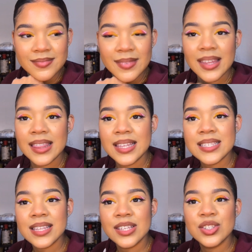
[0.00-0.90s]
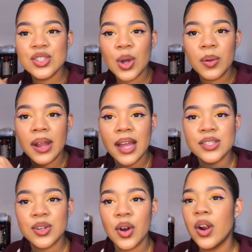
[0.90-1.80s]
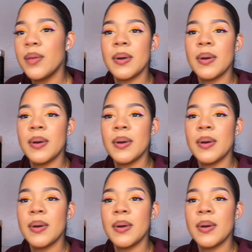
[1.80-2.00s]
this looks so natural. Or am I